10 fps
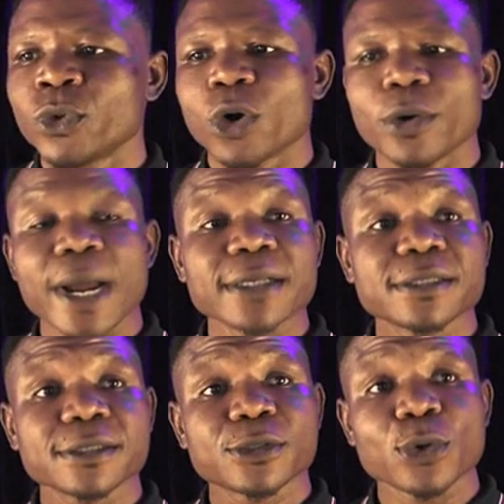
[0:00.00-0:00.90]
All right,
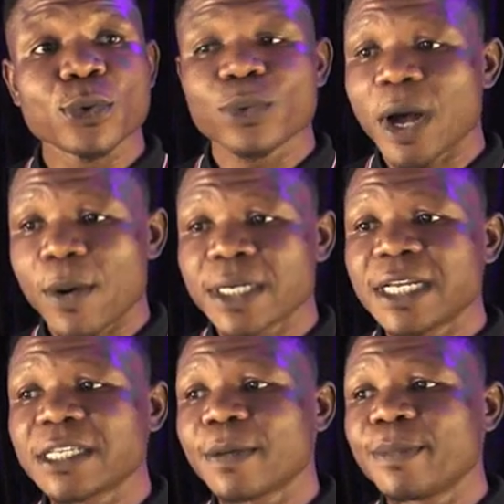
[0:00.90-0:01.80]
so our
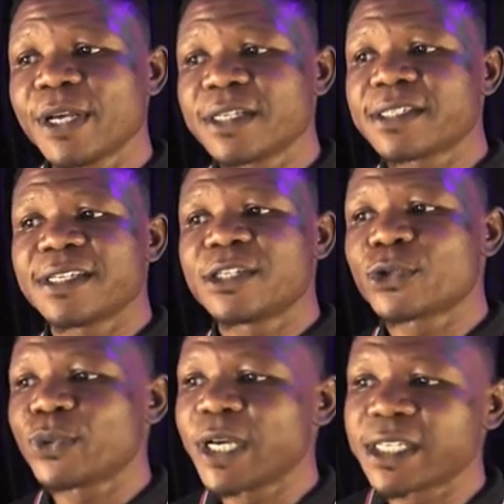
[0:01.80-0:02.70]
database is
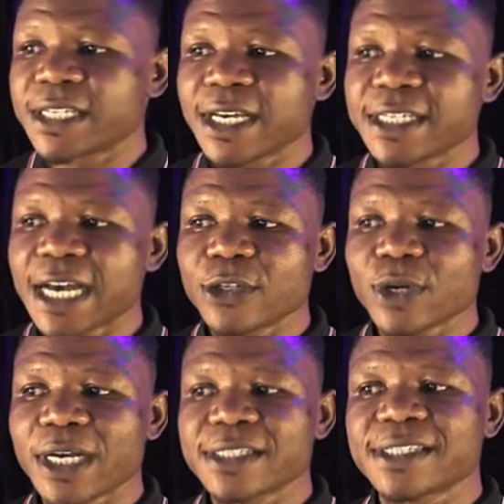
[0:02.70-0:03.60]
created and you
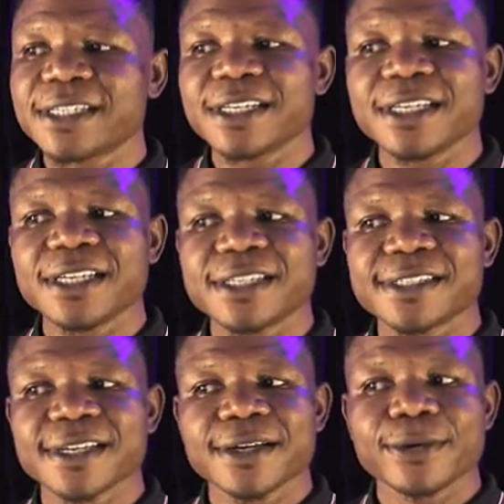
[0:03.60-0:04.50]
can see
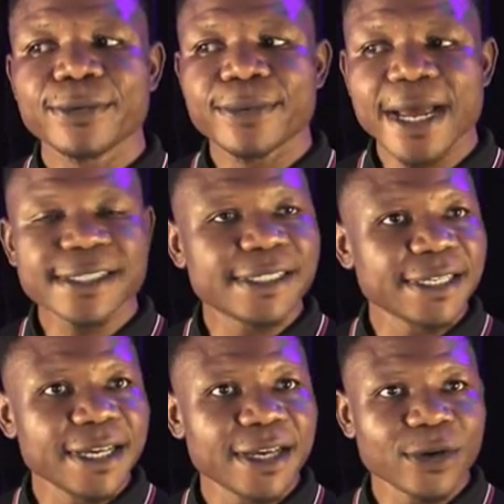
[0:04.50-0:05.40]
it right
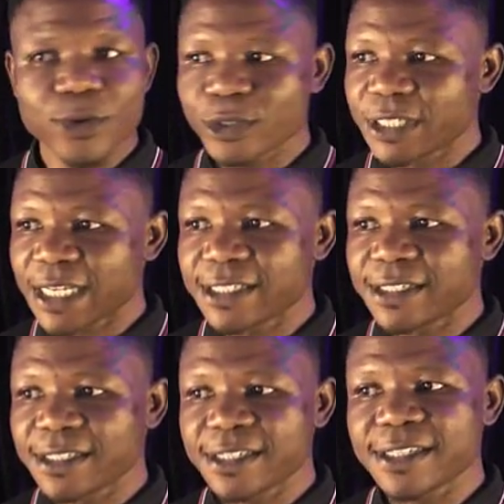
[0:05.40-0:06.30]
here.
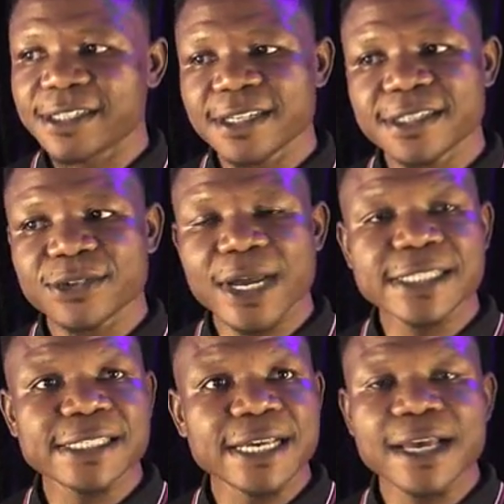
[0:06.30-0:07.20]
This is it
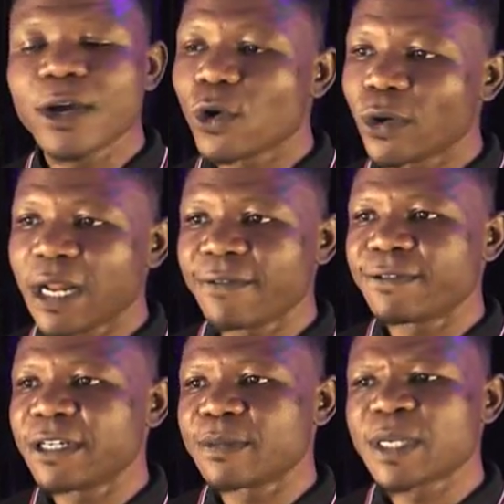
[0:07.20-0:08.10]
right here, Ola
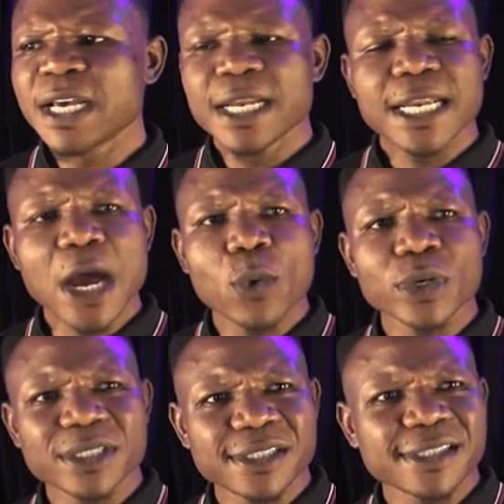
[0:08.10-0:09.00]
Philips. Now
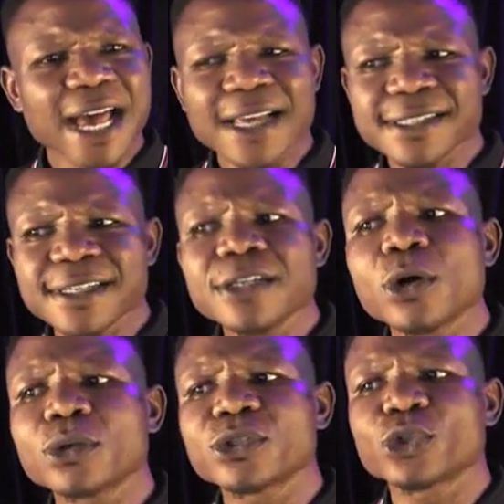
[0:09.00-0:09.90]
it is asking
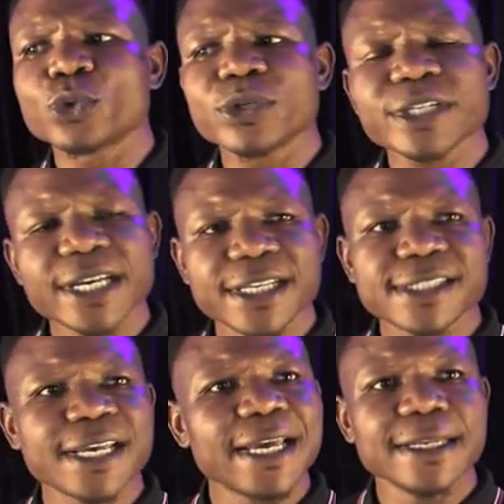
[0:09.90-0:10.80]
us to
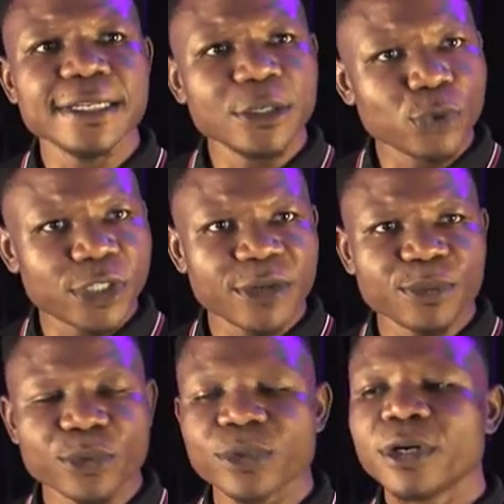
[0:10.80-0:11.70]
create a new
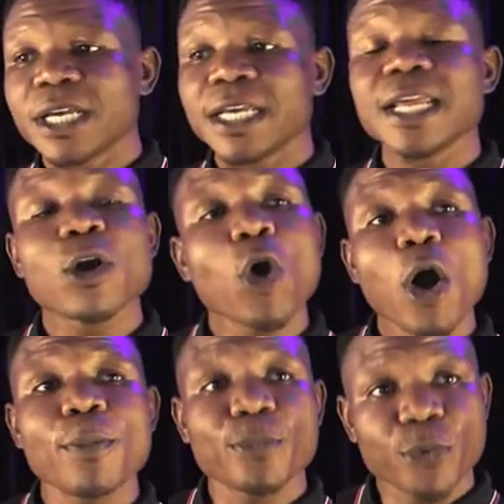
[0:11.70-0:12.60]
table. In a
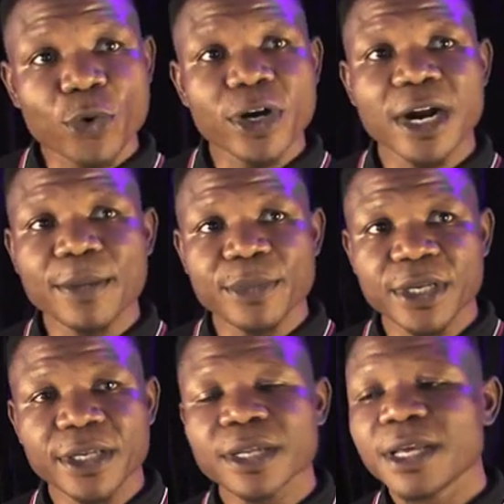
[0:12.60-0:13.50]
core
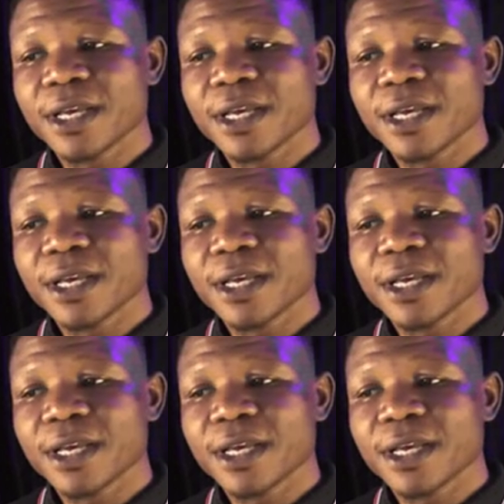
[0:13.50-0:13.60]
programming,